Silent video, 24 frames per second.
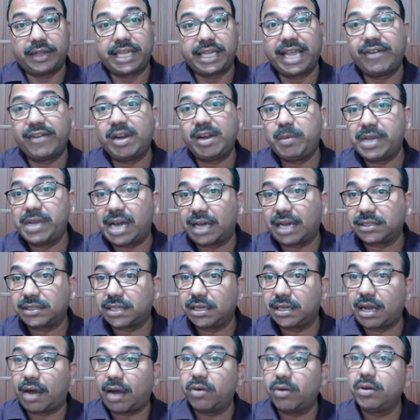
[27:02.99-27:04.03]
they will be
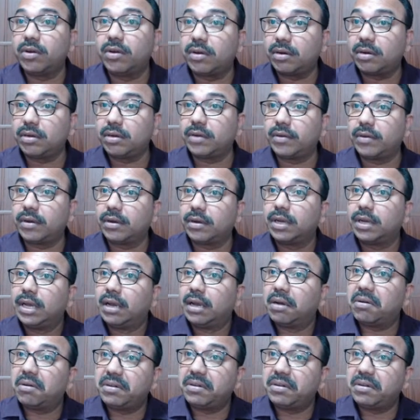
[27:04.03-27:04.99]
asking how long.